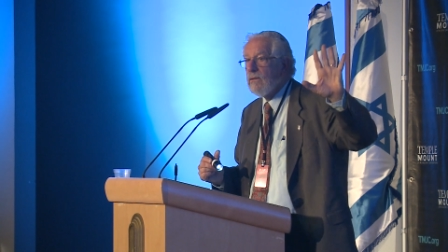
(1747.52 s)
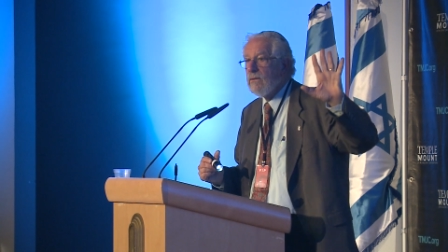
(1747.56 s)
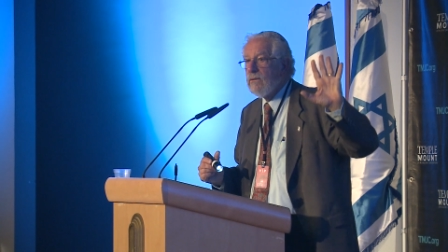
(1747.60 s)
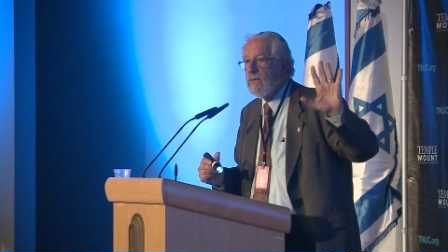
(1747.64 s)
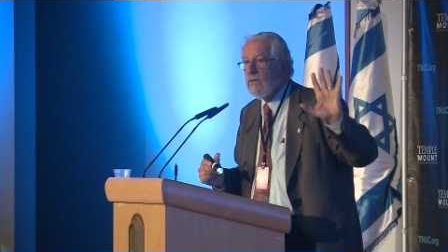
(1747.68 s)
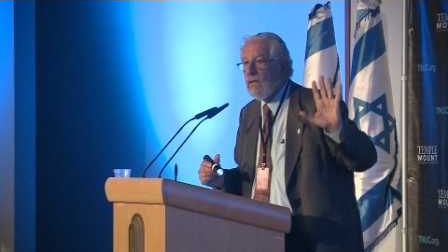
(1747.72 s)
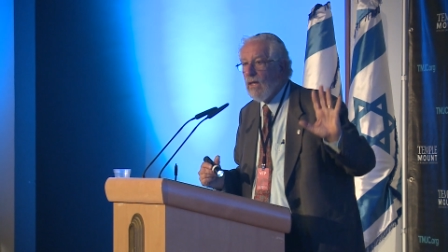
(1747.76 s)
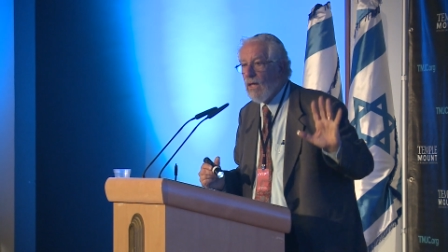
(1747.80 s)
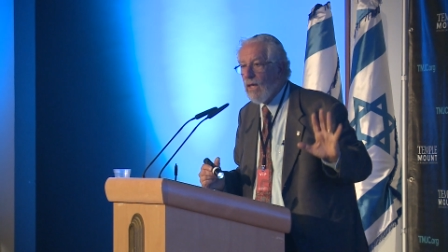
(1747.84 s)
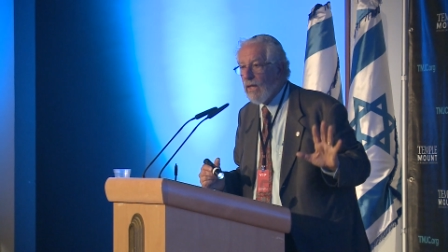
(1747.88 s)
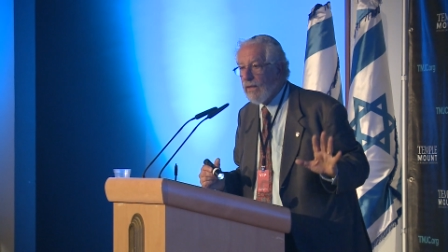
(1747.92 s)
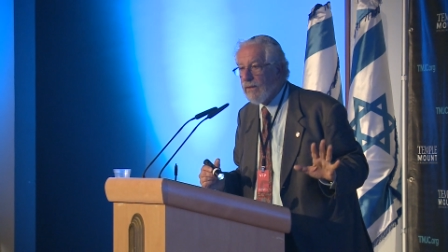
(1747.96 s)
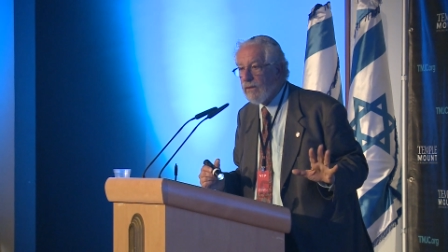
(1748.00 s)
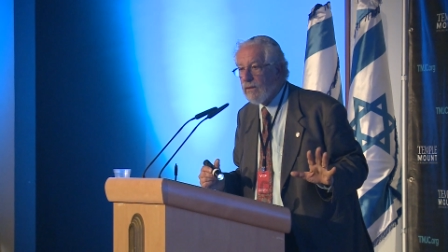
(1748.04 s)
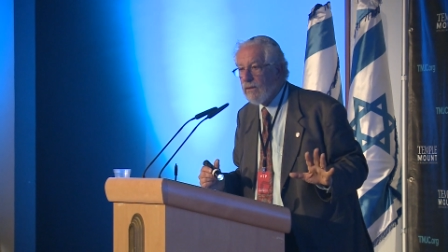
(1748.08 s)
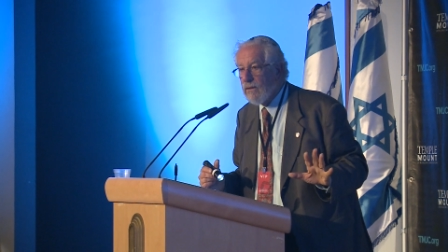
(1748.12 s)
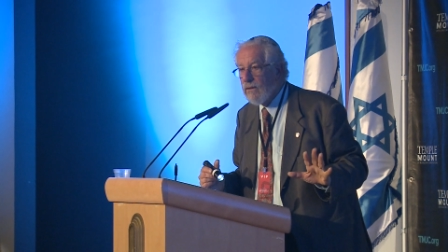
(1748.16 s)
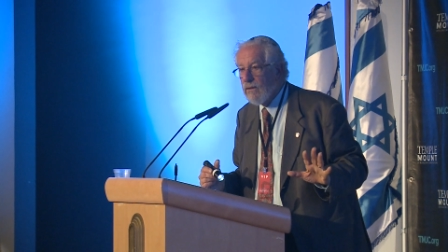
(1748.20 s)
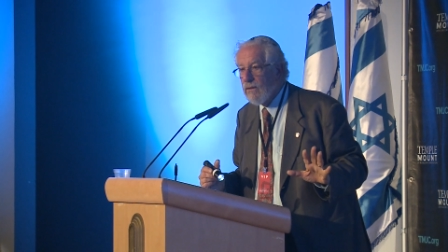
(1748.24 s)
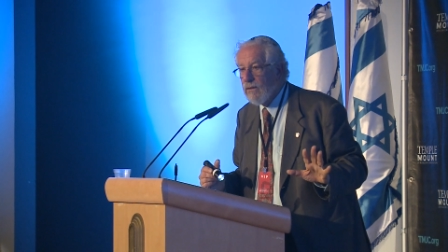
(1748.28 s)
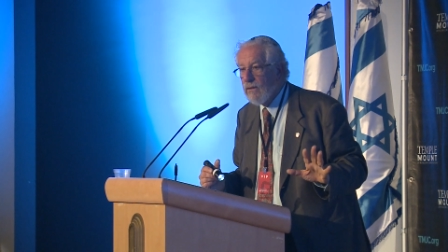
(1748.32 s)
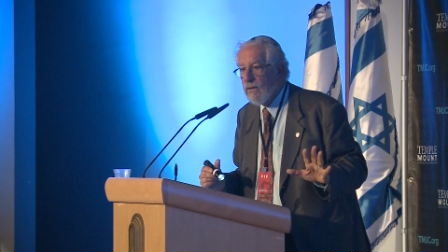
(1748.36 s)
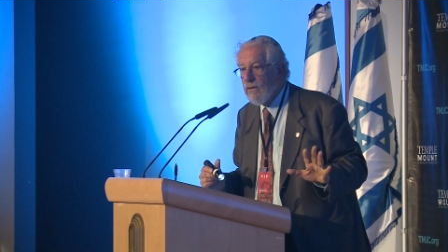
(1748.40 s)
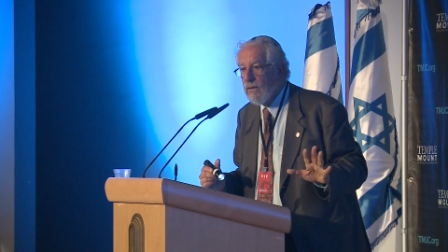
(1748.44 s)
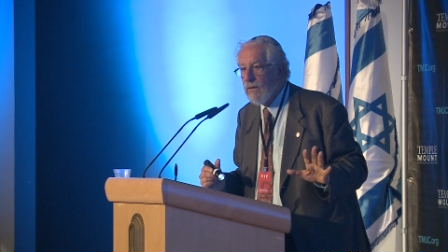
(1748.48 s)
9.
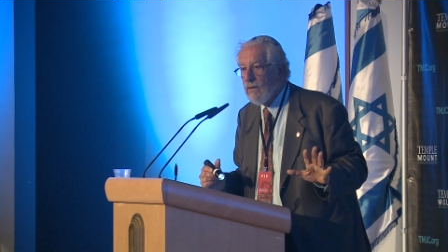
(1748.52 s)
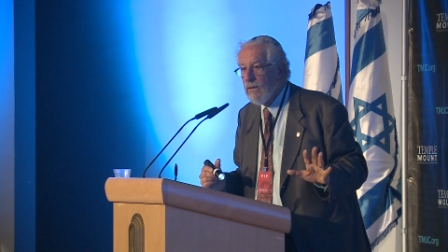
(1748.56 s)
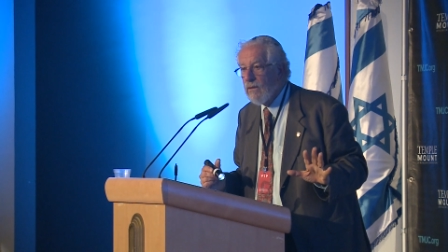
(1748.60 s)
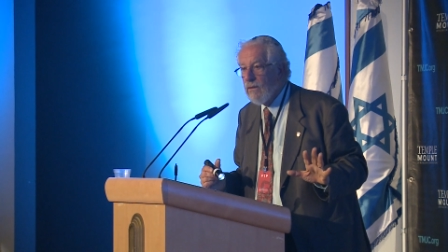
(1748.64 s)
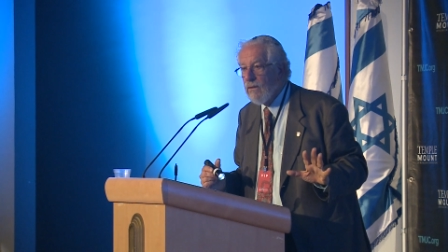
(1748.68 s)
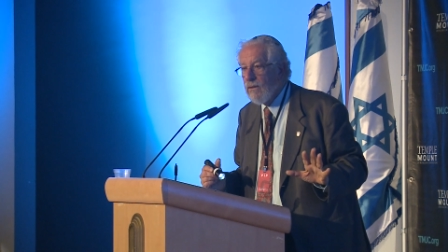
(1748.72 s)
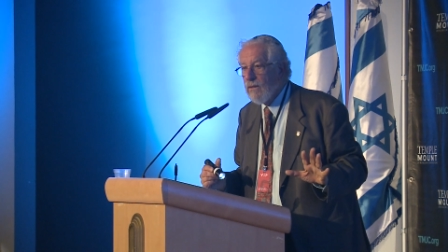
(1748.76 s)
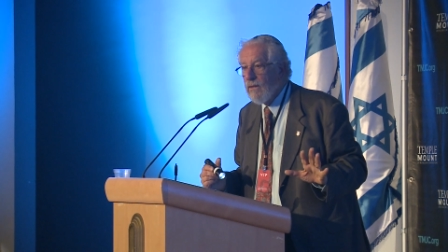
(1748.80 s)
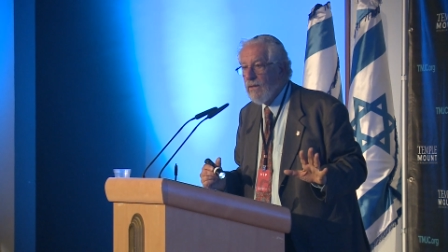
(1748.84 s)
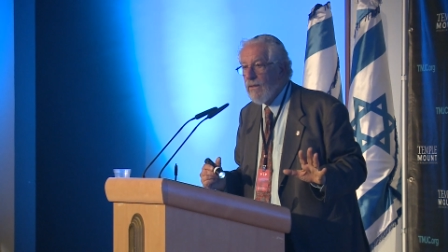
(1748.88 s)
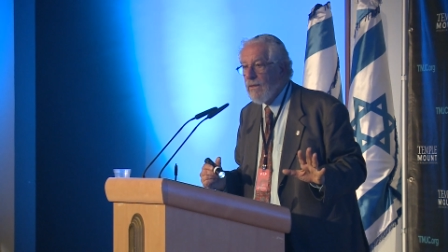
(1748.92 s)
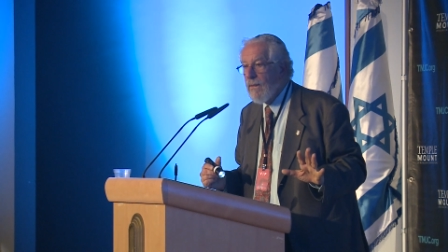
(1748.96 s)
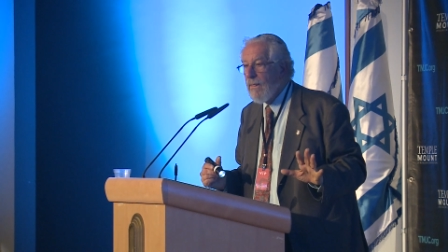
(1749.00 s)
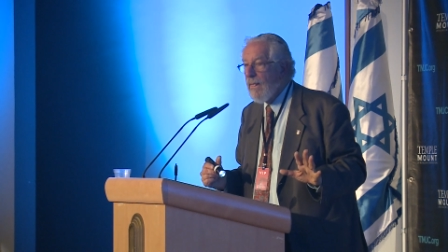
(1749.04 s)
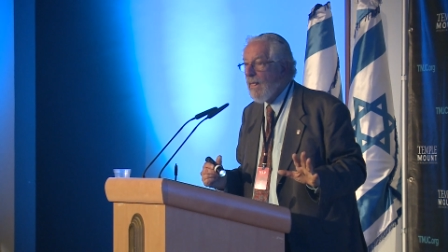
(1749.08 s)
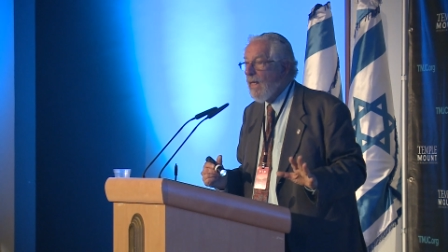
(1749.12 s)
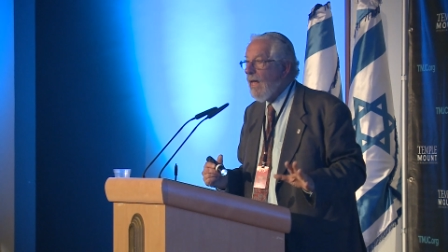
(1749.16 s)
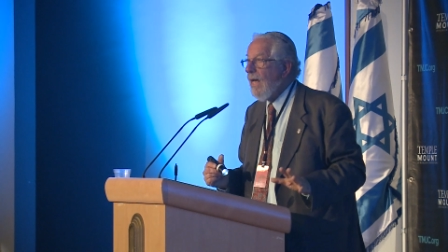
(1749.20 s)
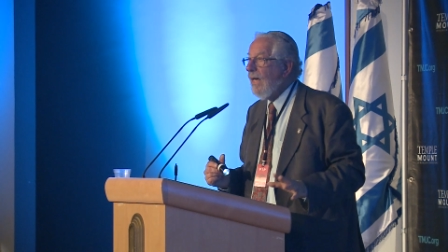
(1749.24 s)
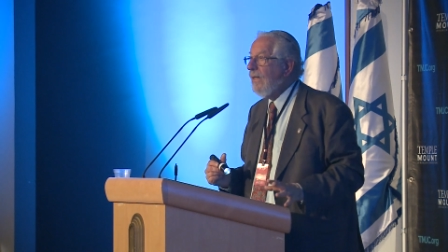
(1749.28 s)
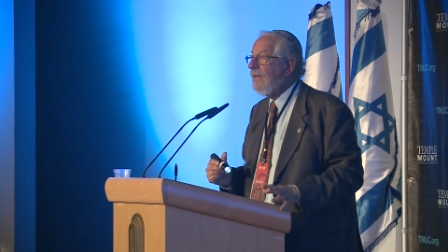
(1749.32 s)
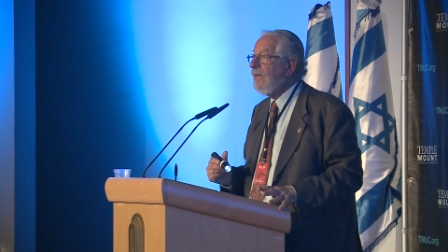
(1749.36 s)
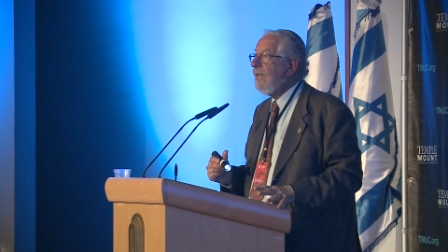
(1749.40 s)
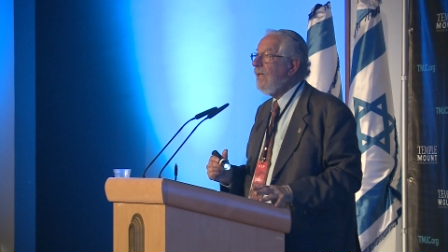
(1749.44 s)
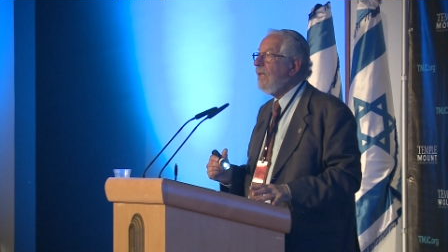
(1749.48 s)

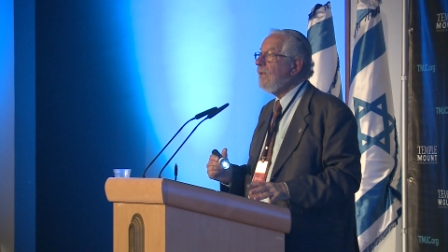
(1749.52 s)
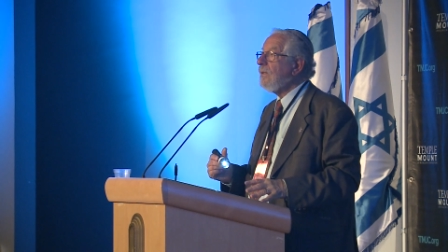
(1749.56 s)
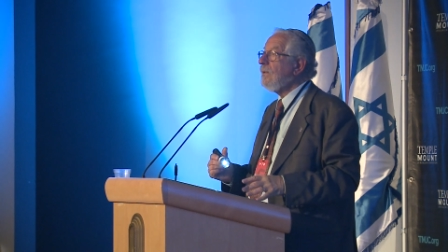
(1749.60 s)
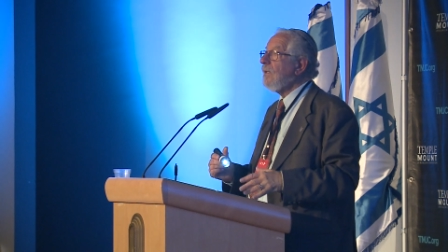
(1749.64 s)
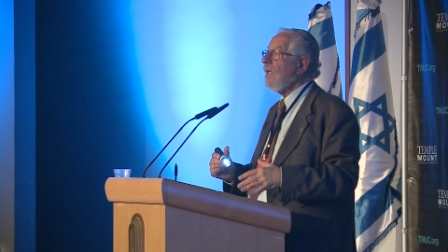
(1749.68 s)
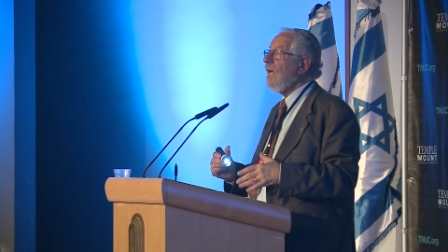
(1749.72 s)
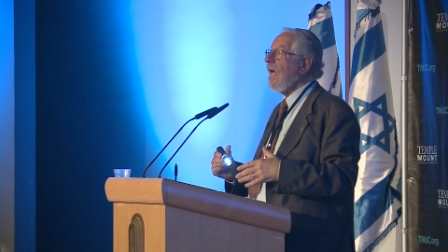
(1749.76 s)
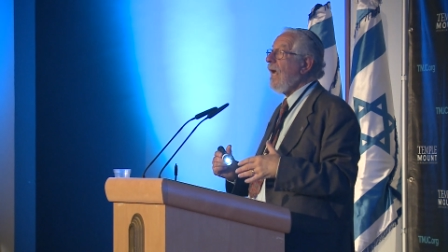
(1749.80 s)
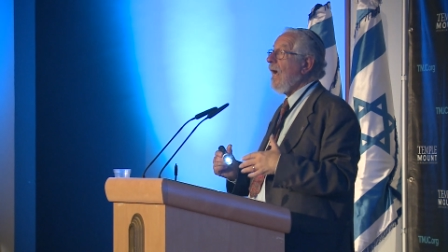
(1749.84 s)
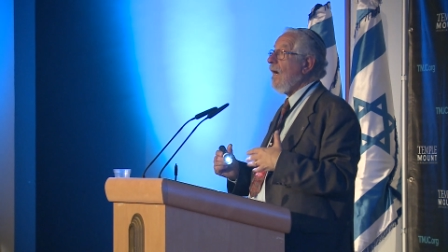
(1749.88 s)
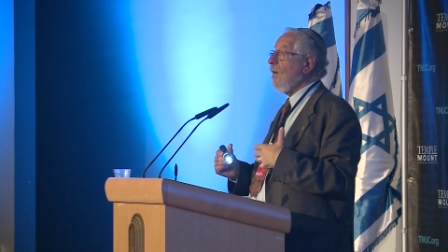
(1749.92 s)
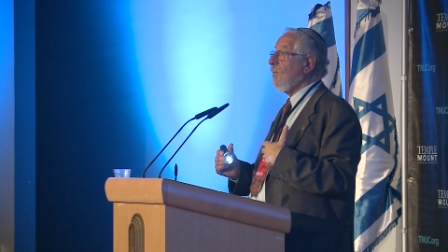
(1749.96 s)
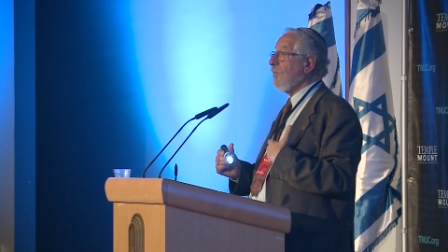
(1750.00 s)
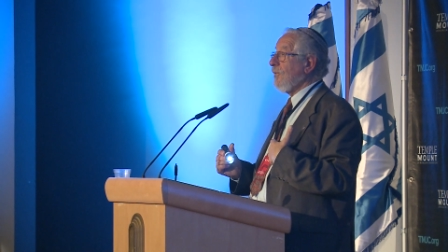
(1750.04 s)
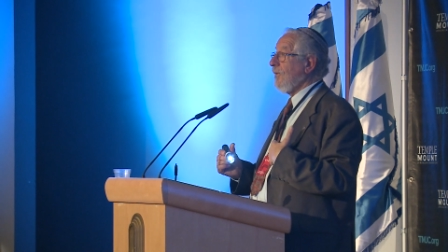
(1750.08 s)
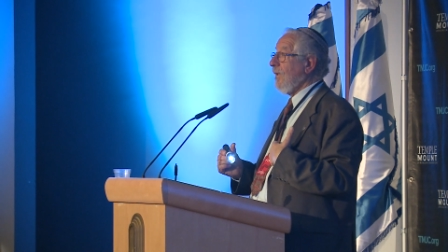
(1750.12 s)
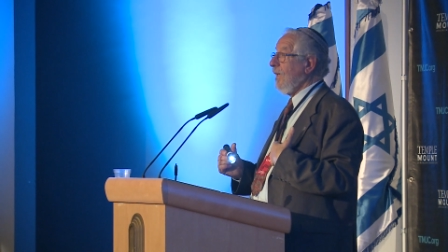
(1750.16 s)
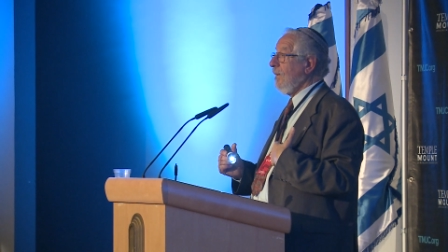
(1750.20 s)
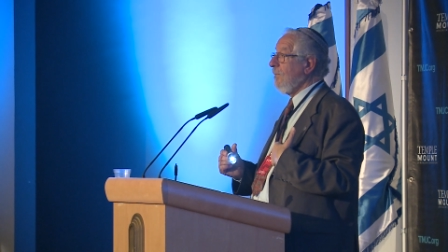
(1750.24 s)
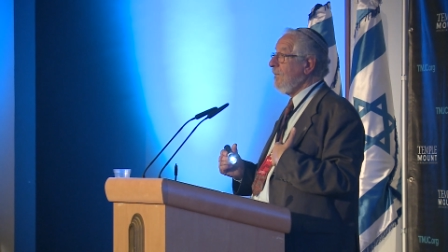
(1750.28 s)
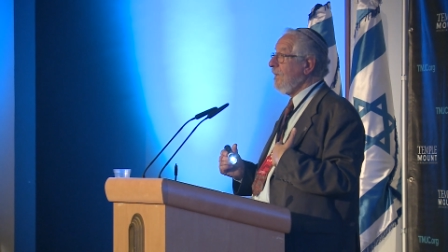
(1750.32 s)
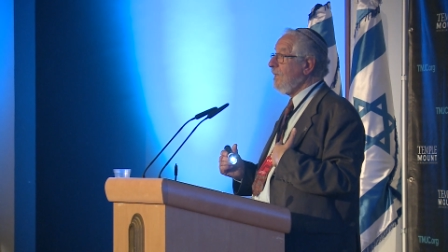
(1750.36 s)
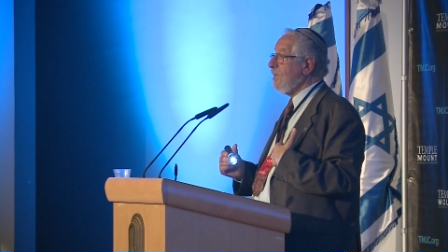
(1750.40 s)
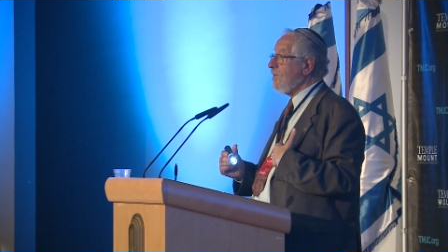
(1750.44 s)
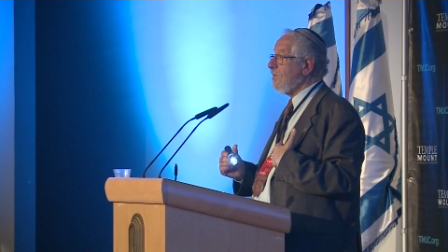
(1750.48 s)
And yet, our
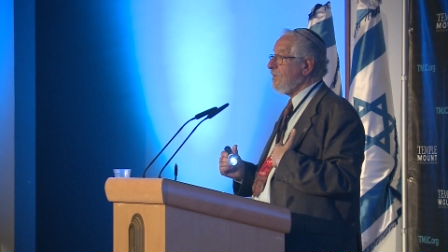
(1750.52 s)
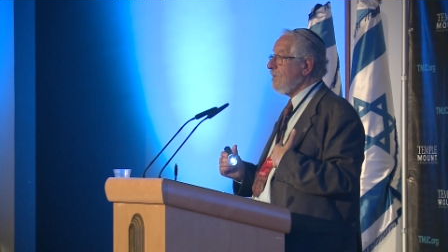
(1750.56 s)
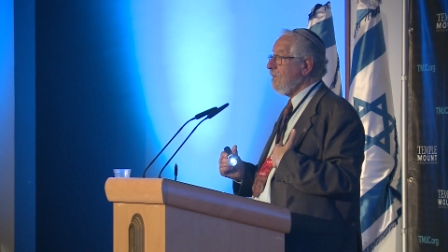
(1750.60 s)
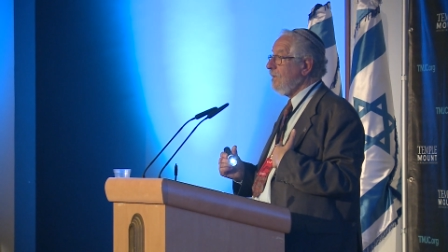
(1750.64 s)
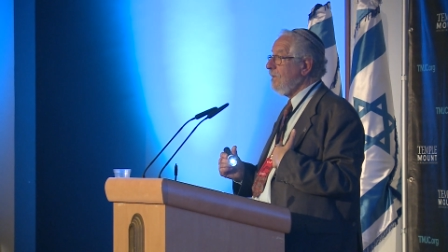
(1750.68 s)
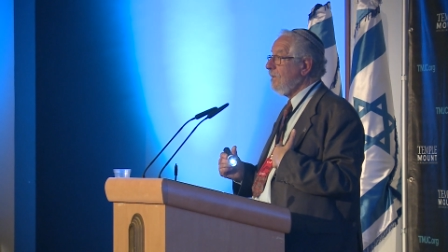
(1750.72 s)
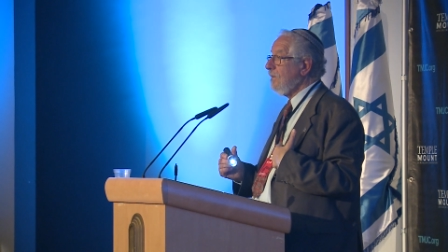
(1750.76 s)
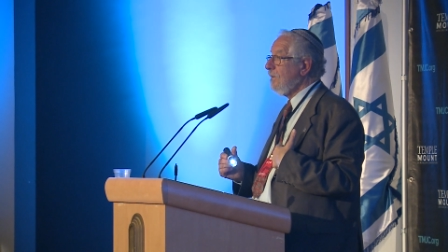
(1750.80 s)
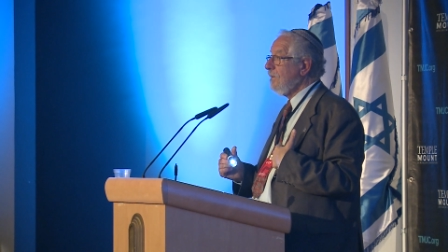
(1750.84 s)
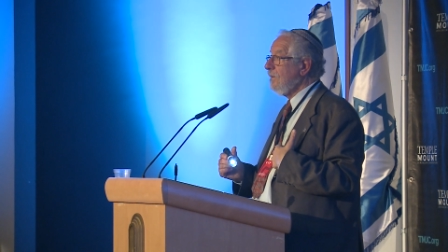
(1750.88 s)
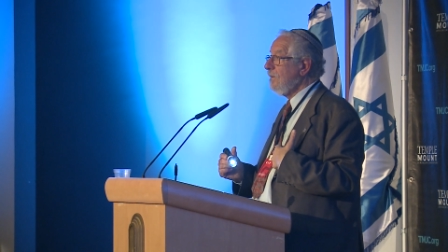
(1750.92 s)
Prime Minister,